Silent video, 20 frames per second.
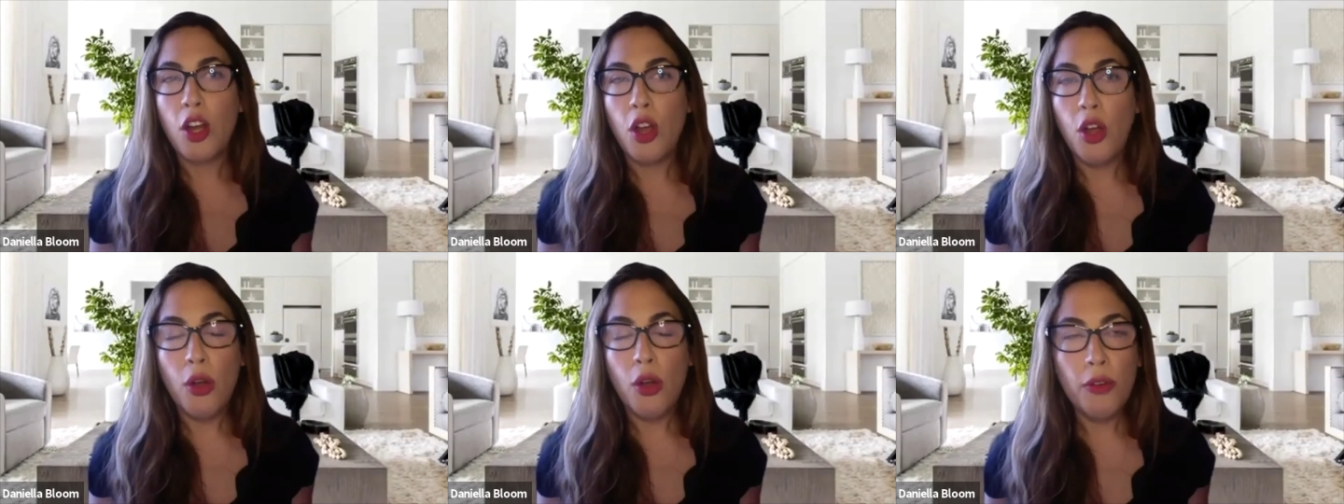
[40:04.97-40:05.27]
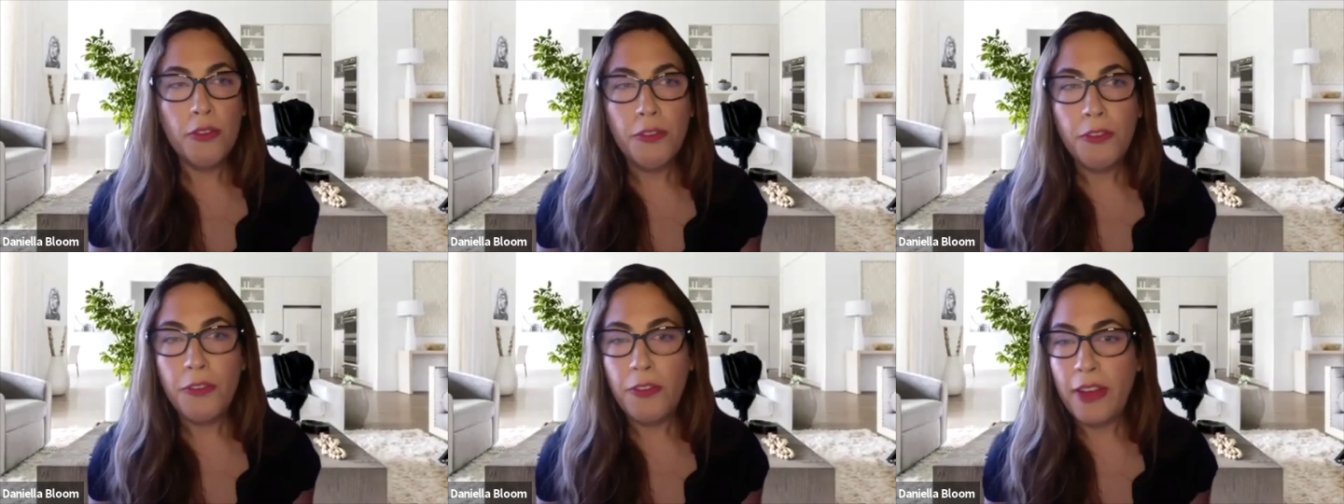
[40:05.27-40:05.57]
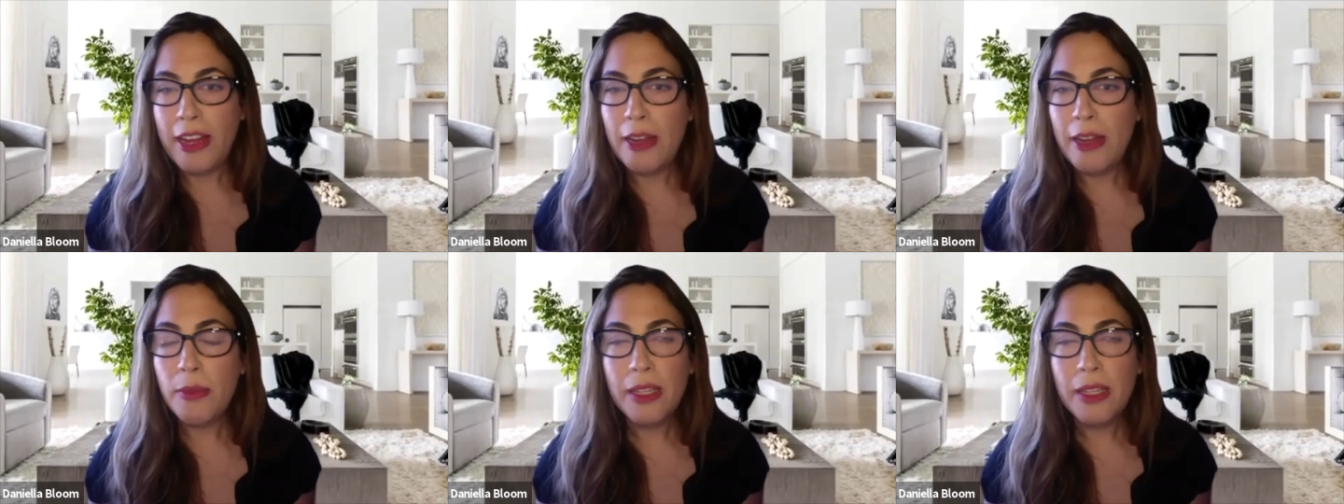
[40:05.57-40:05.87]
own
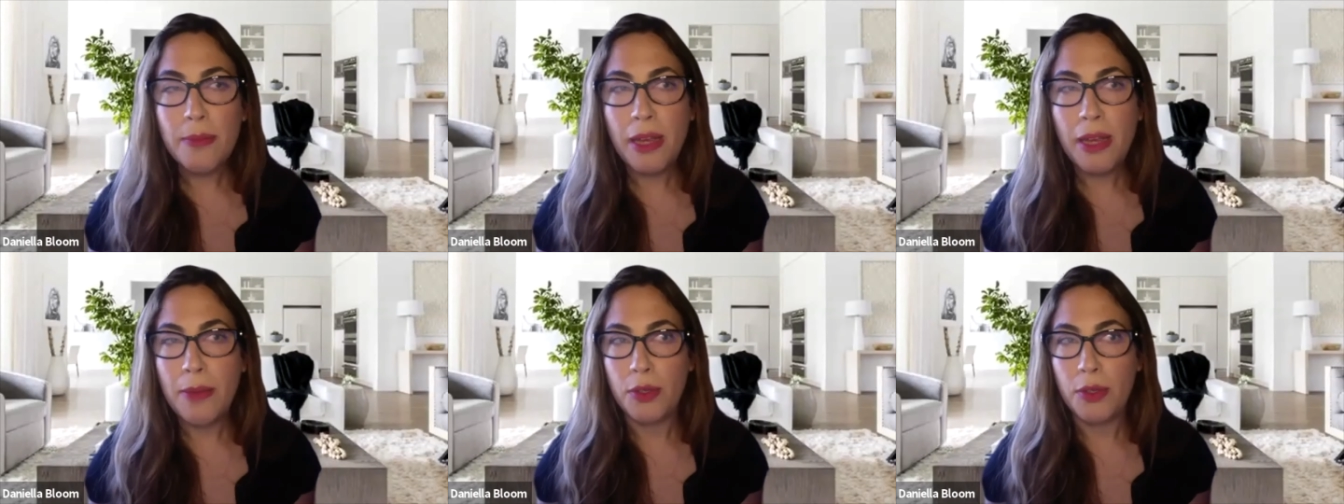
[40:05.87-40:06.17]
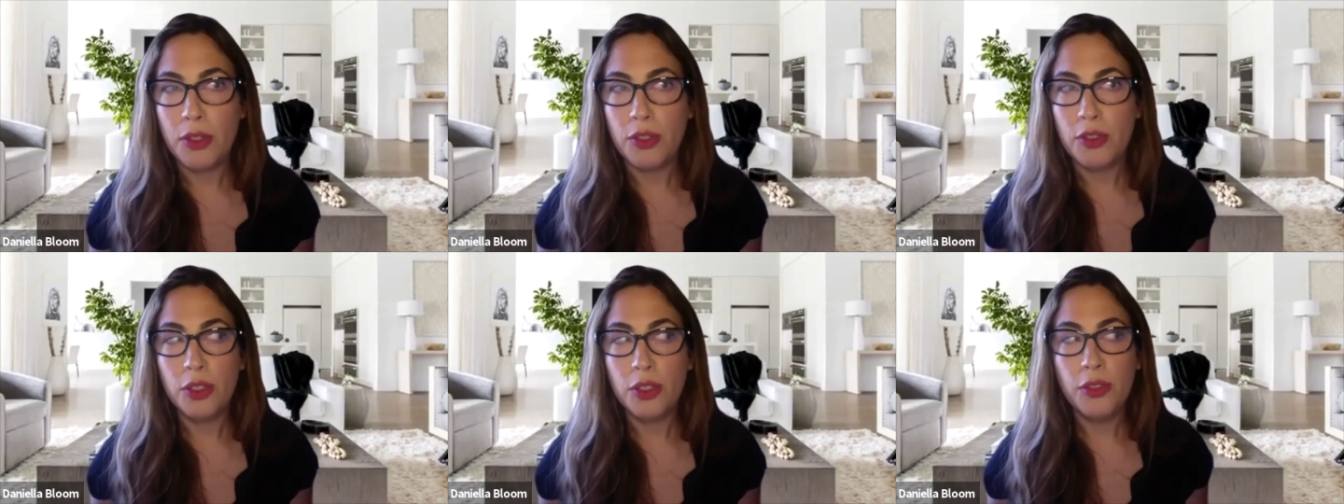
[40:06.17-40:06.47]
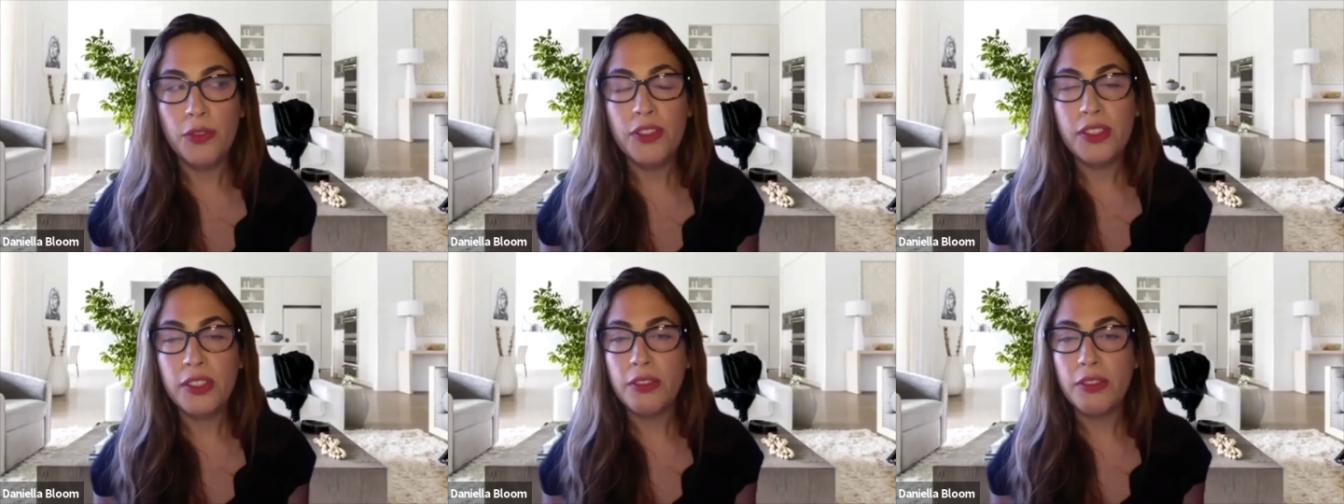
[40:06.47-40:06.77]
family members
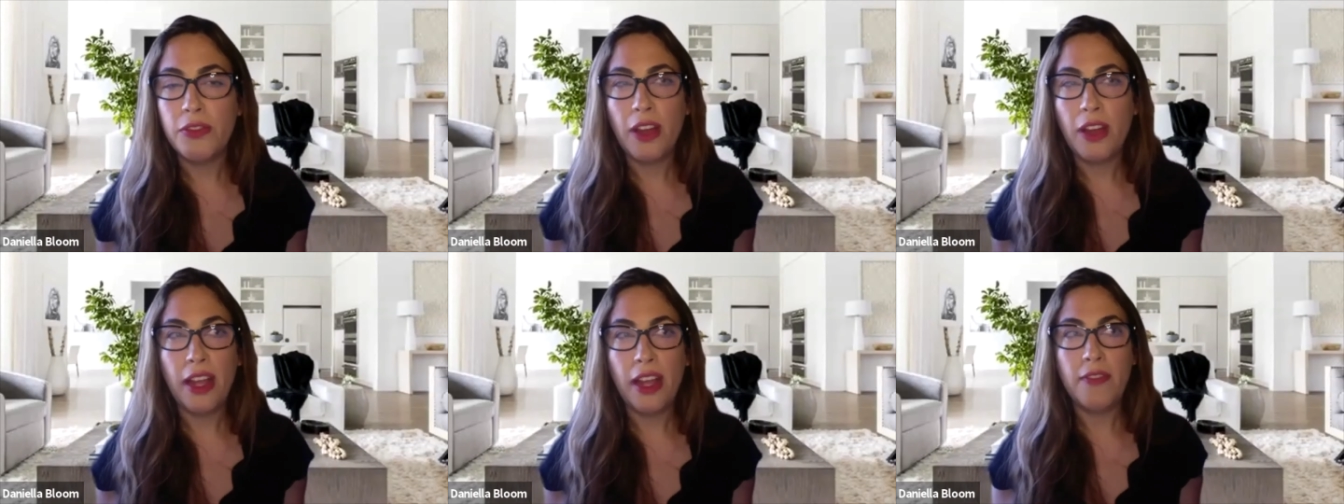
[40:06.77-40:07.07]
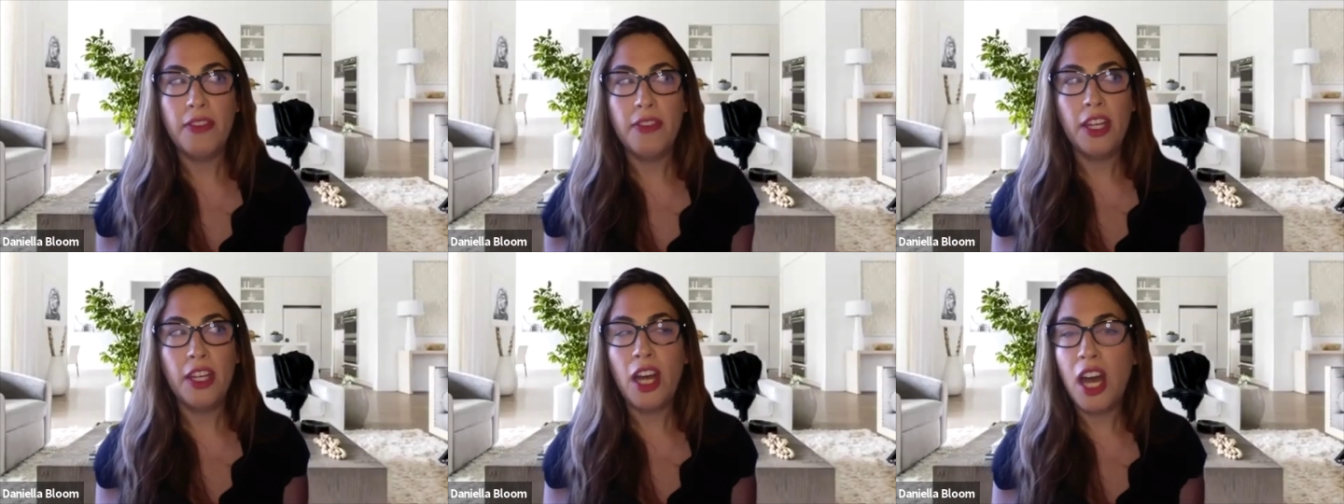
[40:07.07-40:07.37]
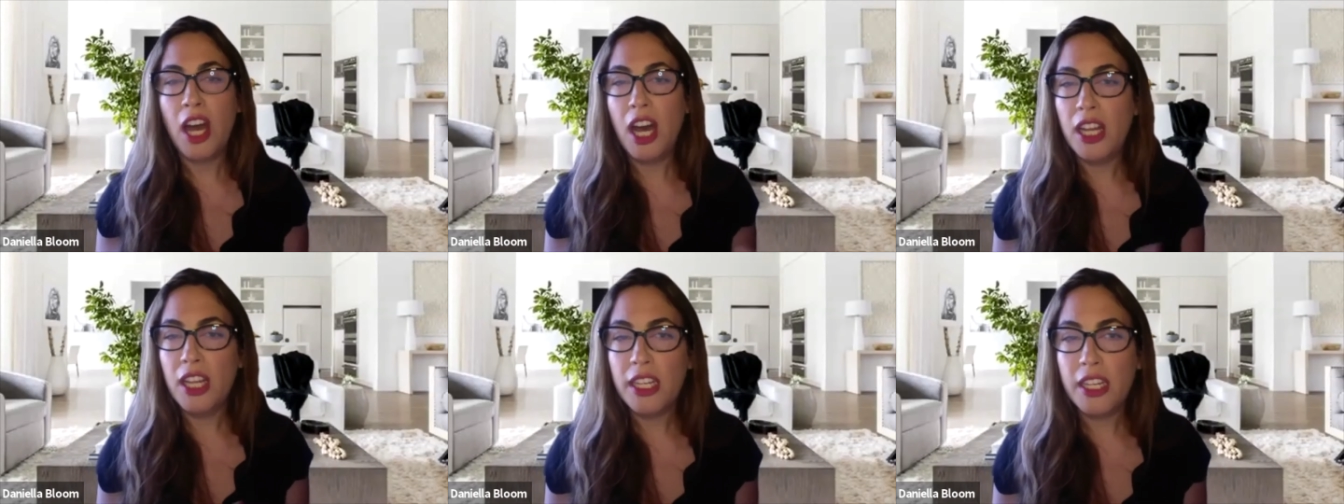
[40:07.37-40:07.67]
who've survived the
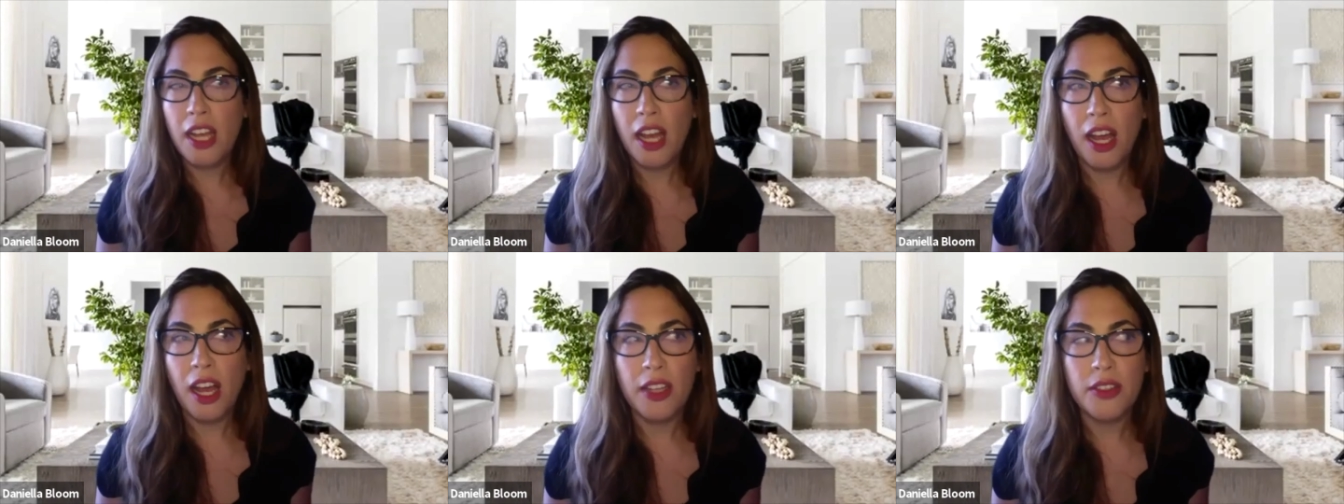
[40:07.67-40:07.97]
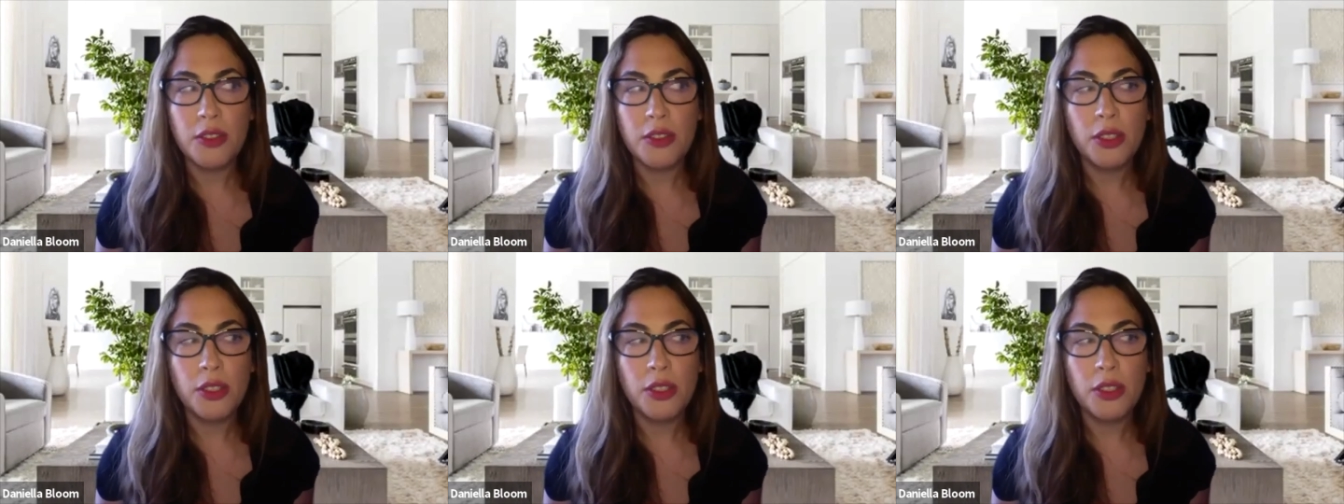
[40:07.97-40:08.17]
Holocaust,